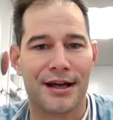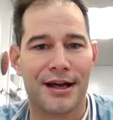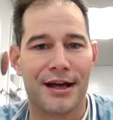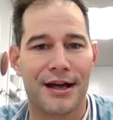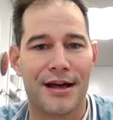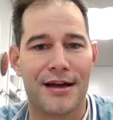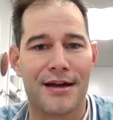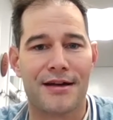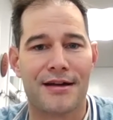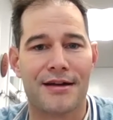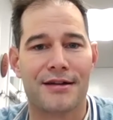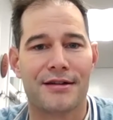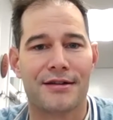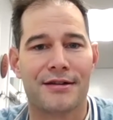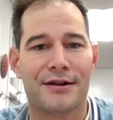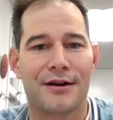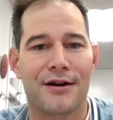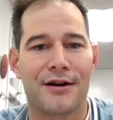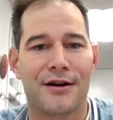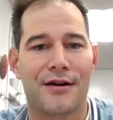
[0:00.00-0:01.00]

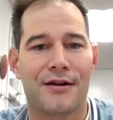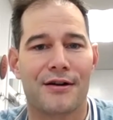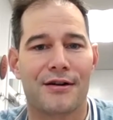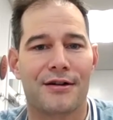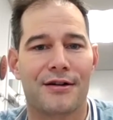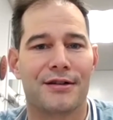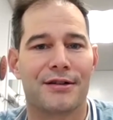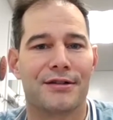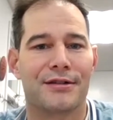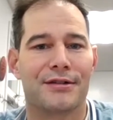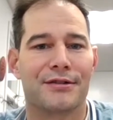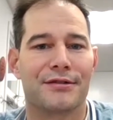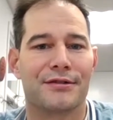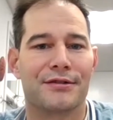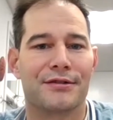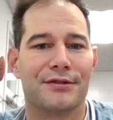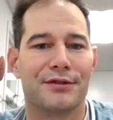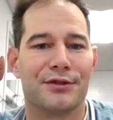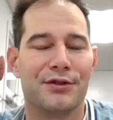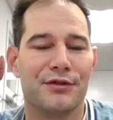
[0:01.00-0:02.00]
and our
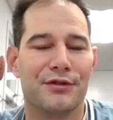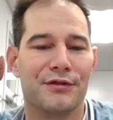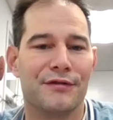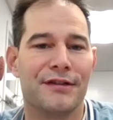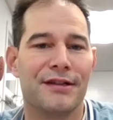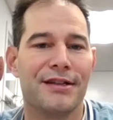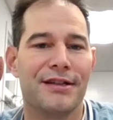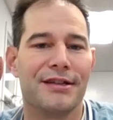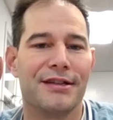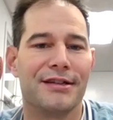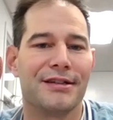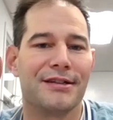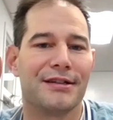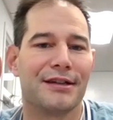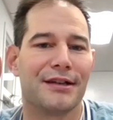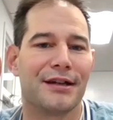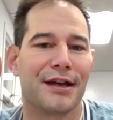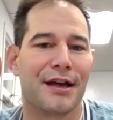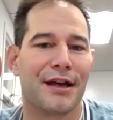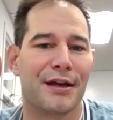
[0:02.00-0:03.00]
UV